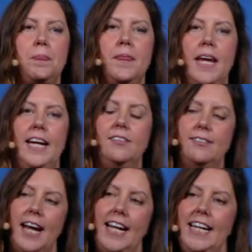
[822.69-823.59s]

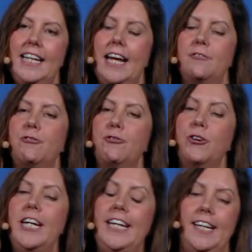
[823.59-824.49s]
exciting and
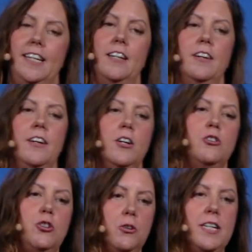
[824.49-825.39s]
freeing
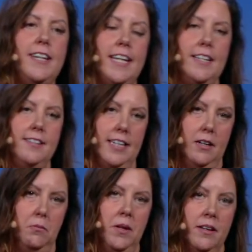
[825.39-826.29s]
to a data
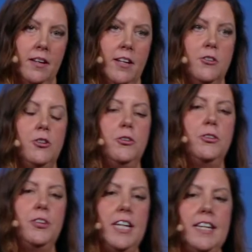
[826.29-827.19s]
team to
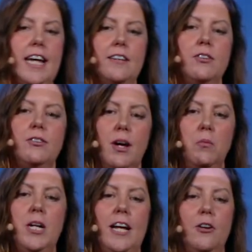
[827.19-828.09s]
see that
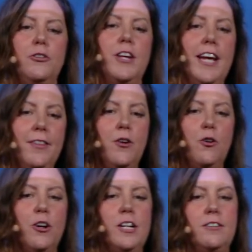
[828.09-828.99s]
someone else in the
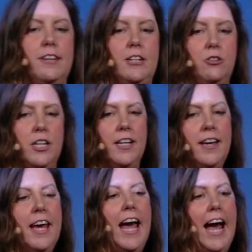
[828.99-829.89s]
organization
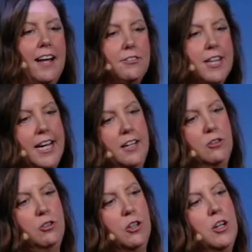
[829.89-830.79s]
has the
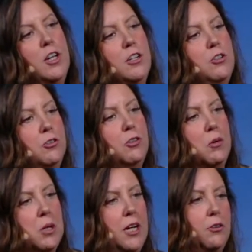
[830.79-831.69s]
answer to
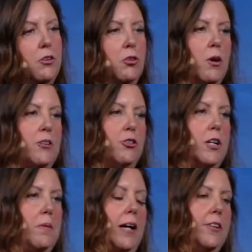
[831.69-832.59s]
someone else's question
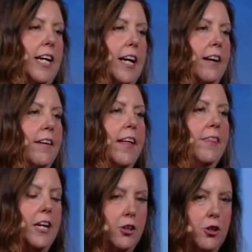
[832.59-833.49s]
about data
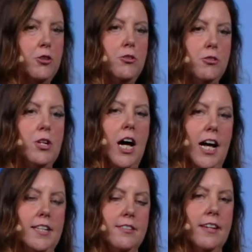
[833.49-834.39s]
that you do
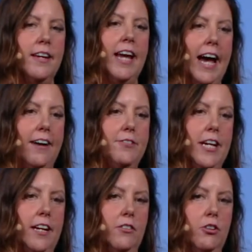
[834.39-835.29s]
not have to
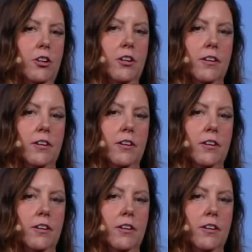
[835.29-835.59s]
answer.